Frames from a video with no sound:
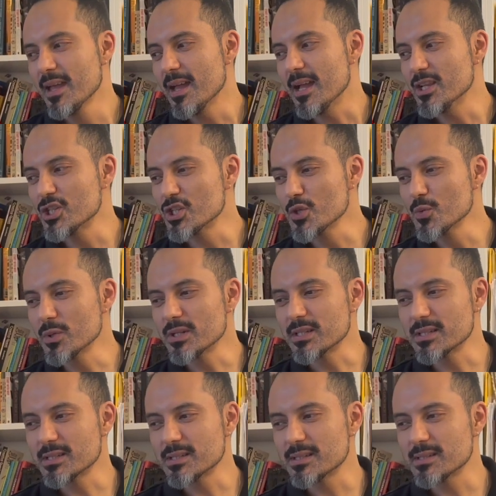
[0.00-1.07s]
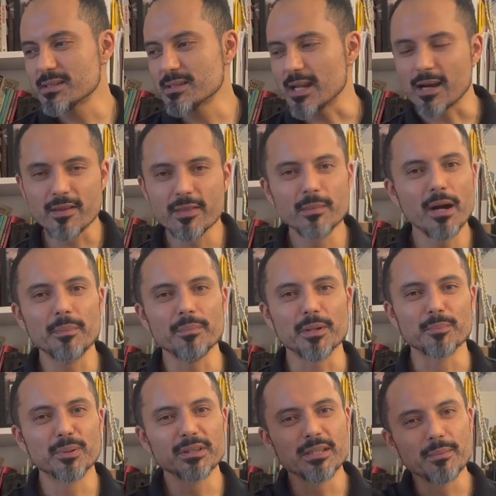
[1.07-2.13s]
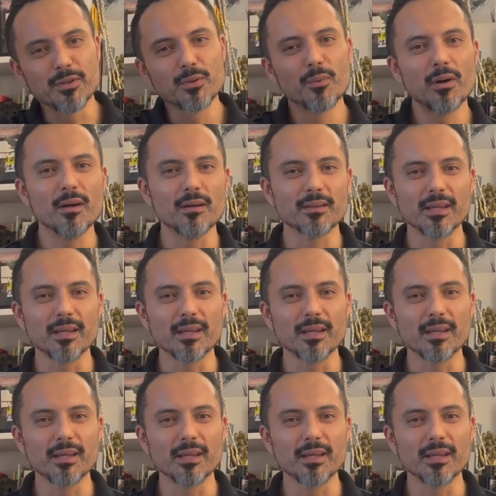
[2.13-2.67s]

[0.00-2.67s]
and she would tear them up and put them on the wall.